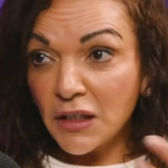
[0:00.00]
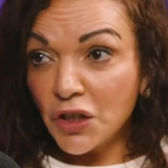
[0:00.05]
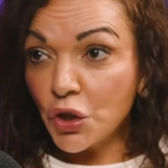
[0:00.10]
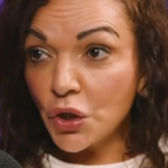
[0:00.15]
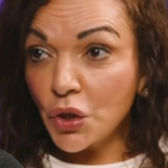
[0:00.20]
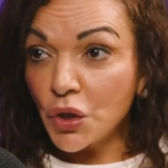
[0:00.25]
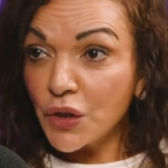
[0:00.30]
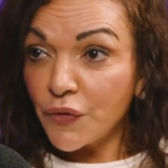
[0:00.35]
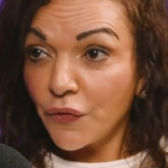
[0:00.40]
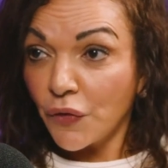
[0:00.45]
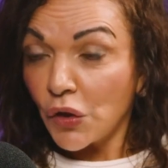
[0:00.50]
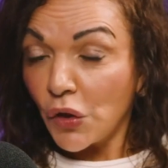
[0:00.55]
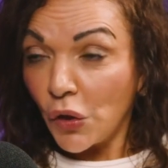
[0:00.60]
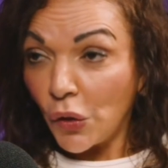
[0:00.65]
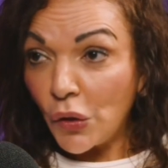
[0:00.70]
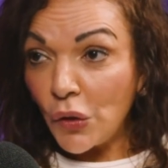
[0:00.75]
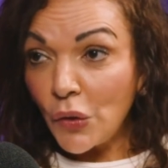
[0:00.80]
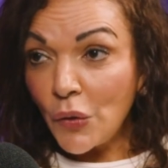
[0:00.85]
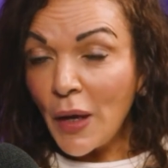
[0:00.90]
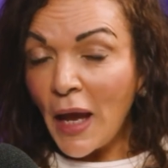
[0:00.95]
issues for
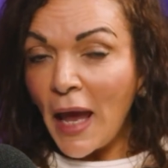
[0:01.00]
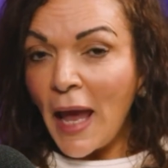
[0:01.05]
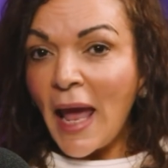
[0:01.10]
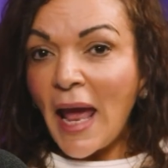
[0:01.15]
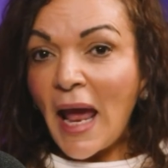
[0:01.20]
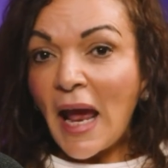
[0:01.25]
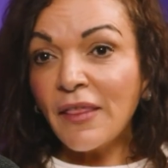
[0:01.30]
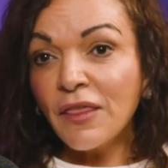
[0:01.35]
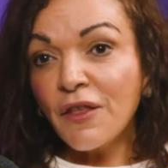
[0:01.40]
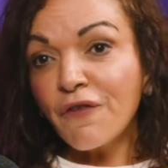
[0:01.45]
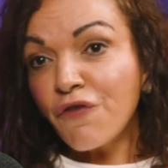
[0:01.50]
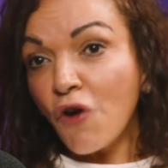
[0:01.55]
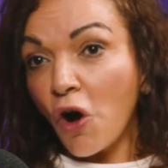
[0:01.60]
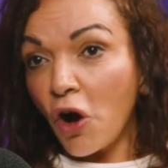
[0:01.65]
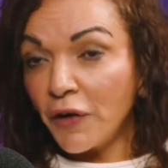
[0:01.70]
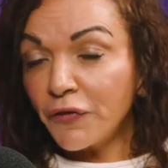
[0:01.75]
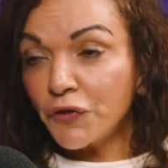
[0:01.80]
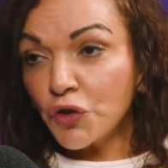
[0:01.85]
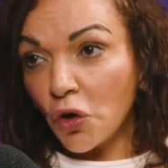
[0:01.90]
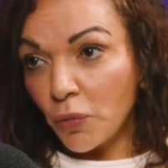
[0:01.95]
you? And the
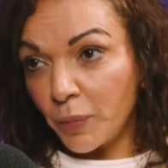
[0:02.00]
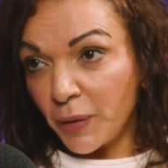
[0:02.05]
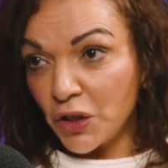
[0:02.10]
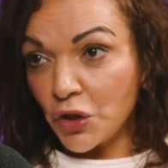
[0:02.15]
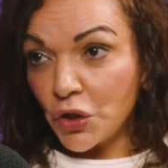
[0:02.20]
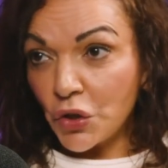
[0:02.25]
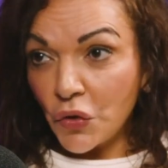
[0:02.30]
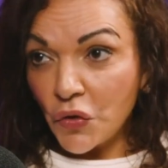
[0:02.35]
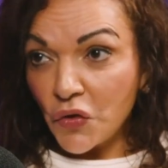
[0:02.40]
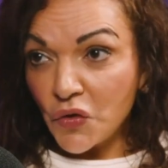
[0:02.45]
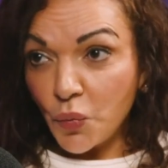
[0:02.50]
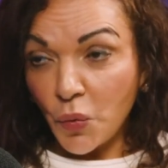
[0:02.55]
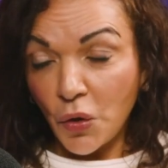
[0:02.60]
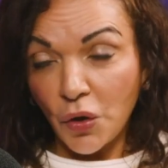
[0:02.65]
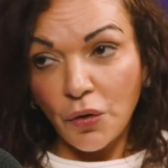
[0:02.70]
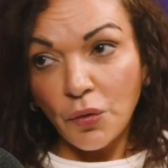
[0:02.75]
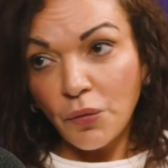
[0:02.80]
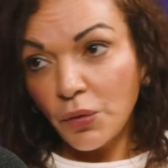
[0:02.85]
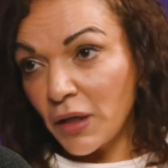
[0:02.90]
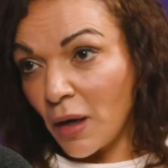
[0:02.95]
five top issues
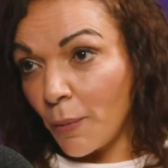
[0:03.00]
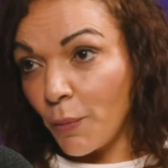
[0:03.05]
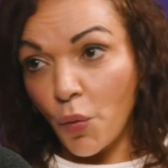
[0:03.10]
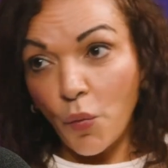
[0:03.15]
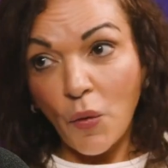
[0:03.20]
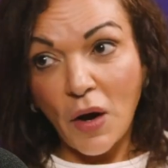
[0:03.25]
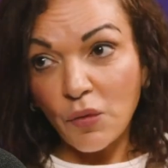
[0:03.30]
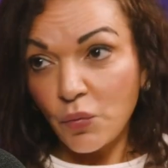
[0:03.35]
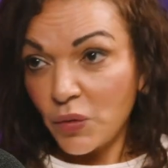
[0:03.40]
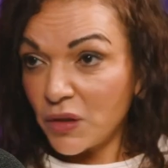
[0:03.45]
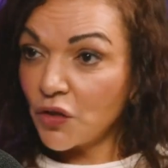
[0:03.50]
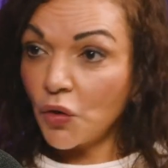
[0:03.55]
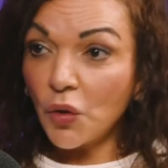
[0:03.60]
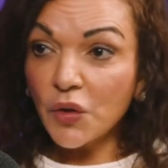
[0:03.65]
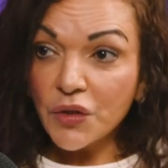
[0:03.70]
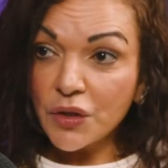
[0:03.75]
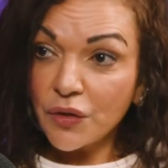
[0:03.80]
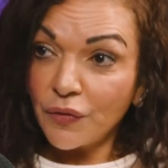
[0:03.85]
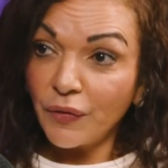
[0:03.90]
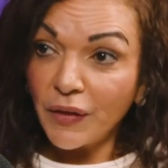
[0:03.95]
were, number one was
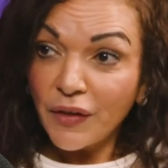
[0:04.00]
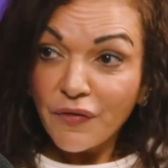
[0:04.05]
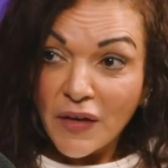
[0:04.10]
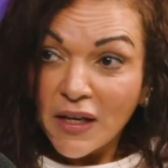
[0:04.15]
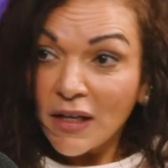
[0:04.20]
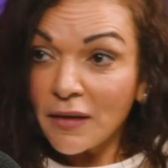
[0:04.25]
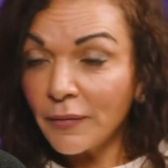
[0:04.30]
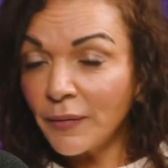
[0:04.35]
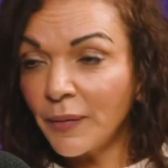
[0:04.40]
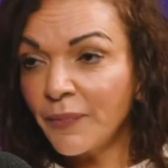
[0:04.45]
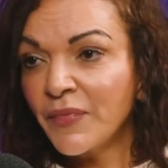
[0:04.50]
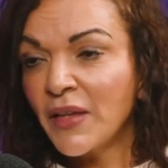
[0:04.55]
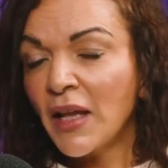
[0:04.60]
cost of living.